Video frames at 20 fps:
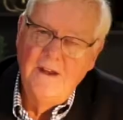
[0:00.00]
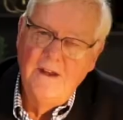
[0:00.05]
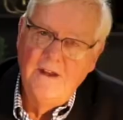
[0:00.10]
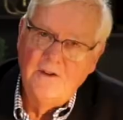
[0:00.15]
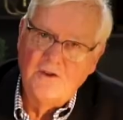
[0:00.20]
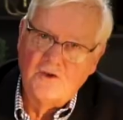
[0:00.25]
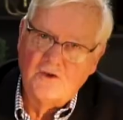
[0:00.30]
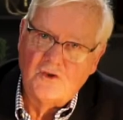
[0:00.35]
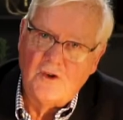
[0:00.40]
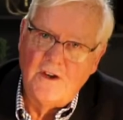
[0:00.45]

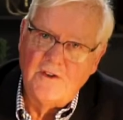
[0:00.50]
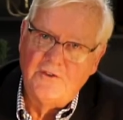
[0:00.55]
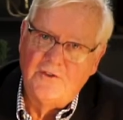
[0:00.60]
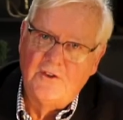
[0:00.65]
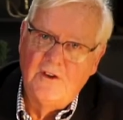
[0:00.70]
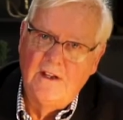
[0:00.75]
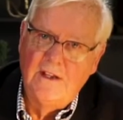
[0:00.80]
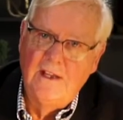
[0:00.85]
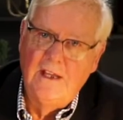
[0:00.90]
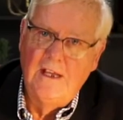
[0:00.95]

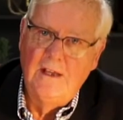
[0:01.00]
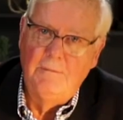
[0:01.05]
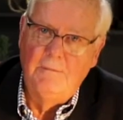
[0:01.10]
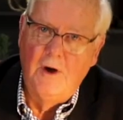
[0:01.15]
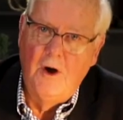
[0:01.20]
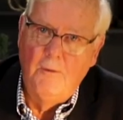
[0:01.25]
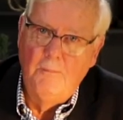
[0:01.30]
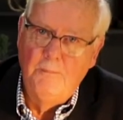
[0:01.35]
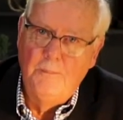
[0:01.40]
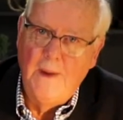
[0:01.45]
trusting Him,
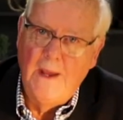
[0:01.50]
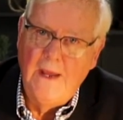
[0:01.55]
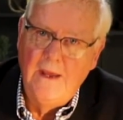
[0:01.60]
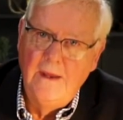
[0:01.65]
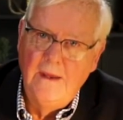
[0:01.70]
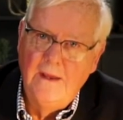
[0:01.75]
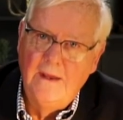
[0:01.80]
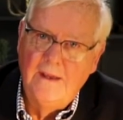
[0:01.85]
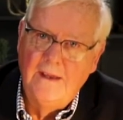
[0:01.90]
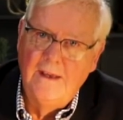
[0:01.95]

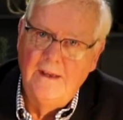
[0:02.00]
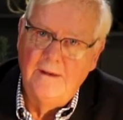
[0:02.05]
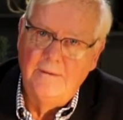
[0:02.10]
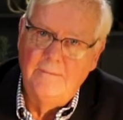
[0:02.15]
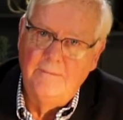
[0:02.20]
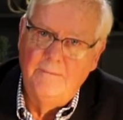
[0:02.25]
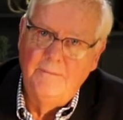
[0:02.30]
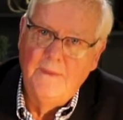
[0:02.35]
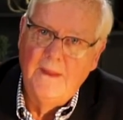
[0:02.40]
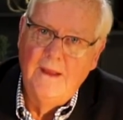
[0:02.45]
obeying
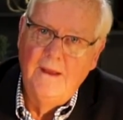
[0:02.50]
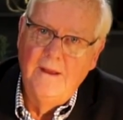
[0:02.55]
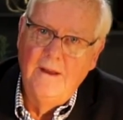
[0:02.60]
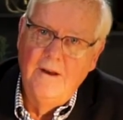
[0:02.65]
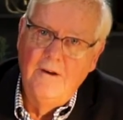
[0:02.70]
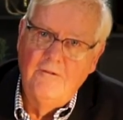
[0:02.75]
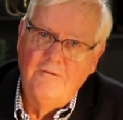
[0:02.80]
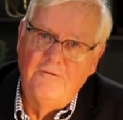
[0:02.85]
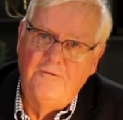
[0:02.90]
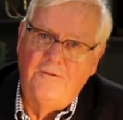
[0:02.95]
Him,
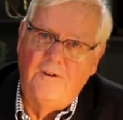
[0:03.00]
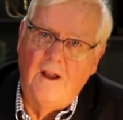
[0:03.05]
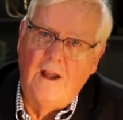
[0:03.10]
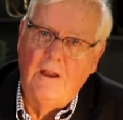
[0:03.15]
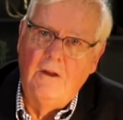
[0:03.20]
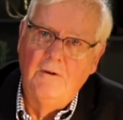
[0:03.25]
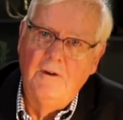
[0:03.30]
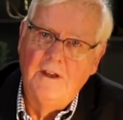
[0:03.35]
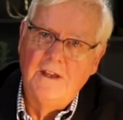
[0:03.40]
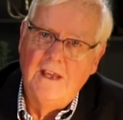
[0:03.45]

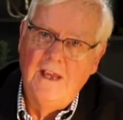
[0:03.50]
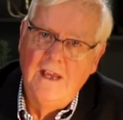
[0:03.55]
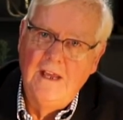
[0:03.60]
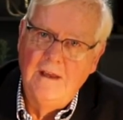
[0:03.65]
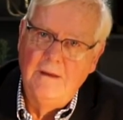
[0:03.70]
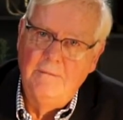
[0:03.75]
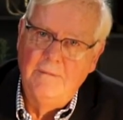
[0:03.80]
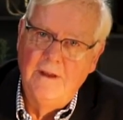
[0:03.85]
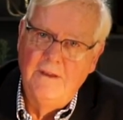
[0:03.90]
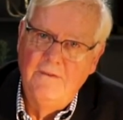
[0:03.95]
following
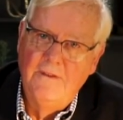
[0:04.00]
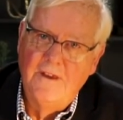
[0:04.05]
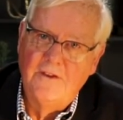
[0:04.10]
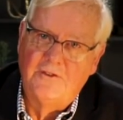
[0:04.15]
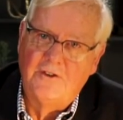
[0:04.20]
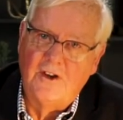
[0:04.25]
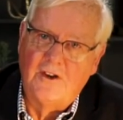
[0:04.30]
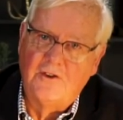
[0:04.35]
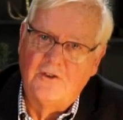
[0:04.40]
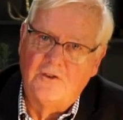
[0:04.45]
Him in
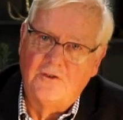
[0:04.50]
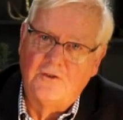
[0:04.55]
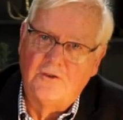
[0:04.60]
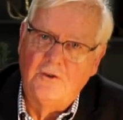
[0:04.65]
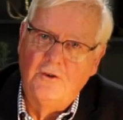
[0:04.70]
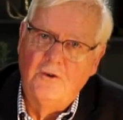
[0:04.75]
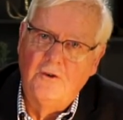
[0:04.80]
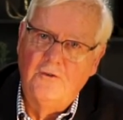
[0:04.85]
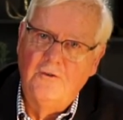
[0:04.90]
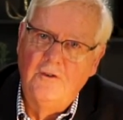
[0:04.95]
this
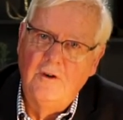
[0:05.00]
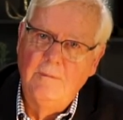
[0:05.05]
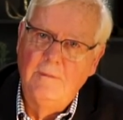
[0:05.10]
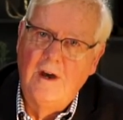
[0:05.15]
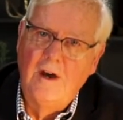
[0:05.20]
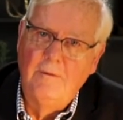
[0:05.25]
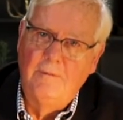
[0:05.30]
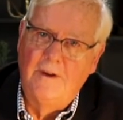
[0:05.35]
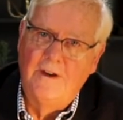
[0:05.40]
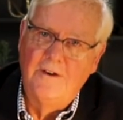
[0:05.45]
extraordinary
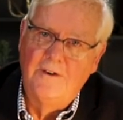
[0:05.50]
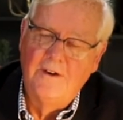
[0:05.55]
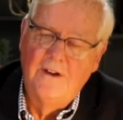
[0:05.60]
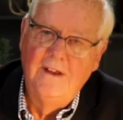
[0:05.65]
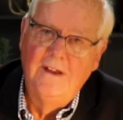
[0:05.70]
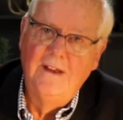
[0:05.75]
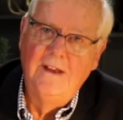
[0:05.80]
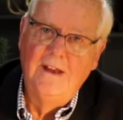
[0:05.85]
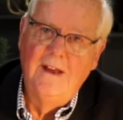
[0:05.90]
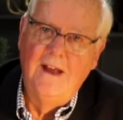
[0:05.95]
moment,
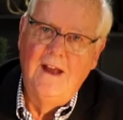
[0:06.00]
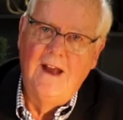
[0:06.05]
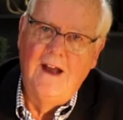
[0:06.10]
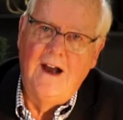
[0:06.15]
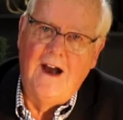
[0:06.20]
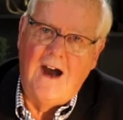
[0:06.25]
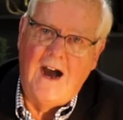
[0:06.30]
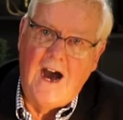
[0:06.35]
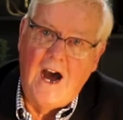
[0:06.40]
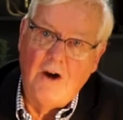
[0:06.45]

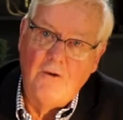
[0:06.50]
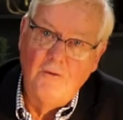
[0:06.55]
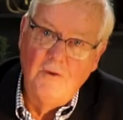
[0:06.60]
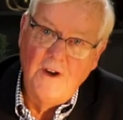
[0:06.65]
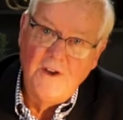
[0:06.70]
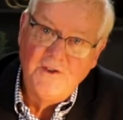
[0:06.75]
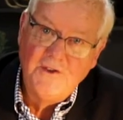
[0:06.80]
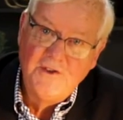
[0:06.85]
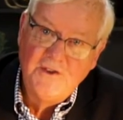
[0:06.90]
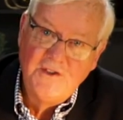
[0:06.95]
are
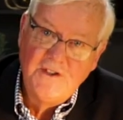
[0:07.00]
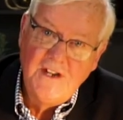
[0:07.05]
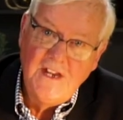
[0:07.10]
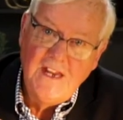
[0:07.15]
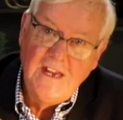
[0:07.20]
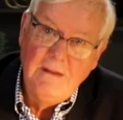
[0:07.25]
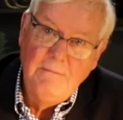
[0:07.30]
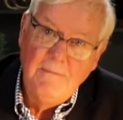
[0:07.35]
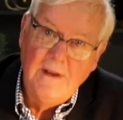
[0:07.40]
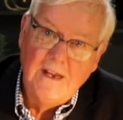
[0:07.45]

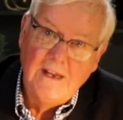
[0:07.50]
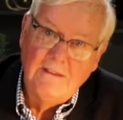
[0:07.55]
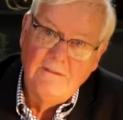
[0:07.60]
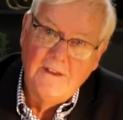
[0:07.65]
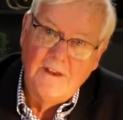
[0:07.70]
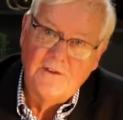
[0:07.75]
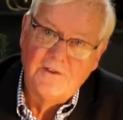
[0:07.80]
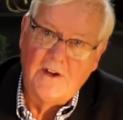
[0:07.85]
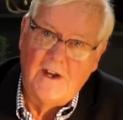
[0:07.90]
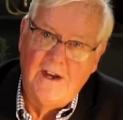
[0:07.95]
redeeming
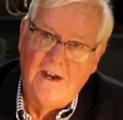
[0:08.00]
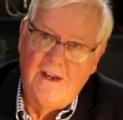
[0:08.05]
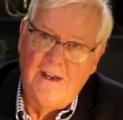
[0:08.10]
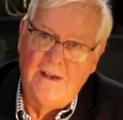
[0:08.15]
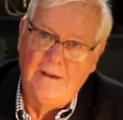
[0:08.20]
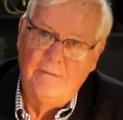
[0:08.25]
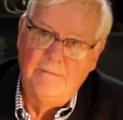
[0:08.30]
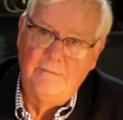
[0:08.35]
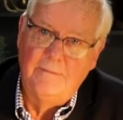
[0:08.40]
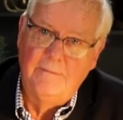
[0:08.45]
the time.